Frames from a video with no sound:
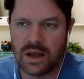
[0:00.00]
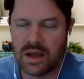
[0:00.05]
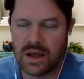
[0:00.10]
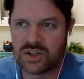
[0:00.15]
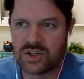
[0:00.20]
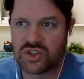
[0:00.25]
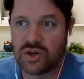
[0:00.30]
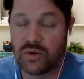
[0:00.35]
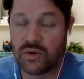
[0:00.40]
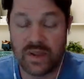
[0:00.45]

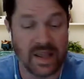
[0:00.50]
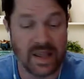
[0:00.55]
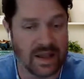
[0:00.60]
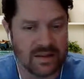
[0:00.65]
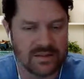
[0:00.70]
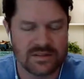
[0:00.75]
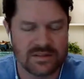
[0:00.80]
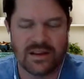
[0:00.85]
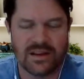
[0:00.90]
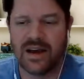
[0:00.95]
So
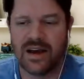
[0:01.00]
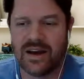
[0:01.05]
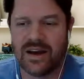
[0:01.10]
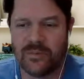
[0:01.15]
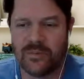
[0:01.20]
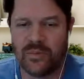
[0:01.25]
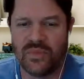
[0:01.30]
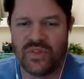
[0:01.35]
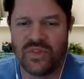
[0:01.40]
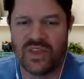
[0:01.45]
yes,
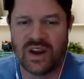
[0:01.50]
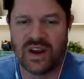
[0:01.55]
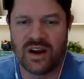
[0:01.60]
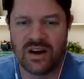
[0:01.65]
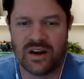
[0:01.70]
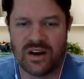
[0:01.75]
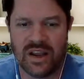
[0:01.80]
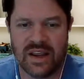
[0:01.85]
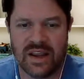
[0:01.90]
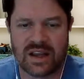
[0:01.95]

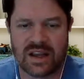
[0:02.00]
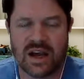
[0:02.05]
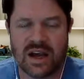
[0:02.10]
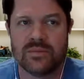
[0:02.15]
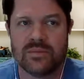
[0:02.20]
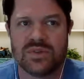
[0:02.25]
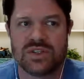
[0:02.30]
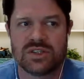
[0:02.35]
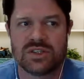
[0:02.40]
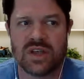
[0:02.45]
there it
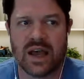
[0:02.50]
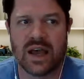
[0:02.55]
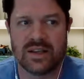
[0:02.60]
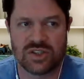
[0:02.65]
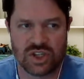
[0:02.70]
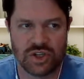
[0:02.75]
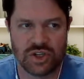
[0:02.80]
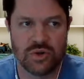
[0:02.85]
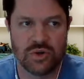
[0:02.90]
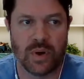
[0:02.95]
comes as
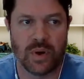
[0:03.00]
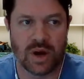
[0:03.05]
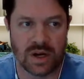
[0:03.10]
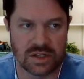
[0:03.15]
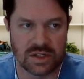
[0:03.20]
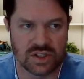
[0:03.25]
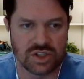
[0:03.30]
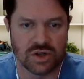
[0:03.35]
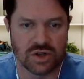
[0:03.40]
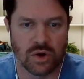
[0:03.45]
two
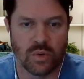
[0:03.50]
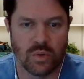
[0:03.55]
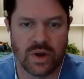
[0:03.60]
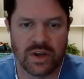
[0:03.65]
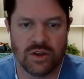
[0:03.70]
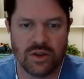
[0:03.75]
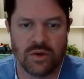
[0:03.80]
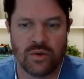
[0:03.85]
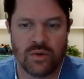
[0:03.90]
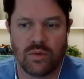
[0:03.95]
parts. So when
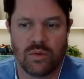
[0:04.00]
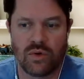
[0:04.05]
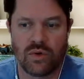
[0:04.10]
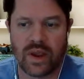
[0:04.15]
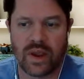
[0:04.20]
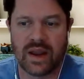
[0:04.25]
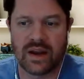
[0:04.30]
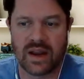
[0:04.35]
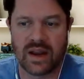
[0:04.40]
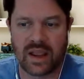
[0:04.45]
you
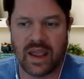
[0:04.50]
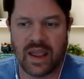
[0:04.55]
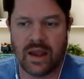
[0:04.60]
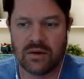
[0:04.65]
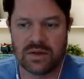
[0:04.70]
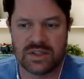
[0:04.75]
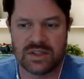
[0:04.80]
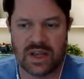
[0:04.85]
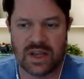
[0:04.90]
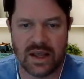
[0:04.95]
create an
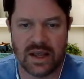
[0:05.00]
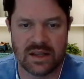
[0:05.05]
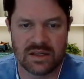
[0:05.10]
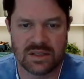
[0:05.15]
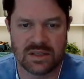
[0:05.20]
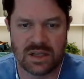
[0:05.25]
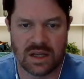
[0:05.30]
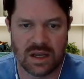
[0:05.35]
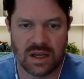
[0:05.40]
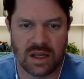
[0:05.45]
account
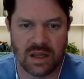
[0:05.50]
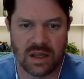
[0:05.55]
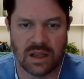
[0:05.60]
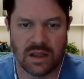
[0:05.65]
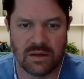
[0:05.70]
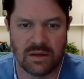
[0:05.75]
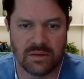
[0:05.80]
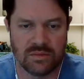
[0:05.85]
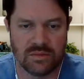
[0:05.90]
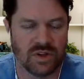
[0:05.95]
as
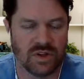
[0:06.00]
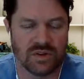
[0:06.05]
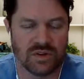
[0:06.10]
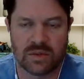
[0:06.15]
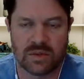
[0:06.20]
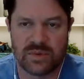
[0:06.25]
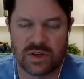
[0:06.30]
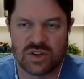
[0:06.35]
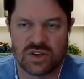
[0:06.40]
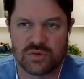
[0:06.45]

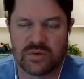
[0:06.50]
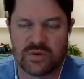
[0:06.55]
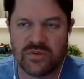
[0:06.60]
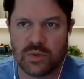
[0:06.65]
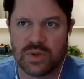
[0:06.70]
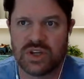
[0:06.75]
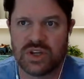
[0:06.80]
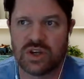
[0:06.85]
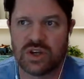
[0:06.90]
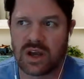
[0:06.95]
somebody who's
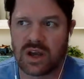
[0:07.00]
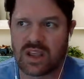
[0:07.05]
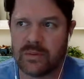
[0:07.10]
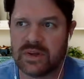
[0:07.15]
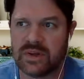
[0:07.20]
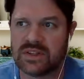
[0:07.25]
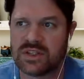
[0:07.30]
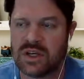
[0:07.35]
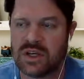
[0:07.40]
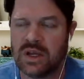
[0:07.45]
reviewing the
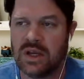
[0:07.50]
documents,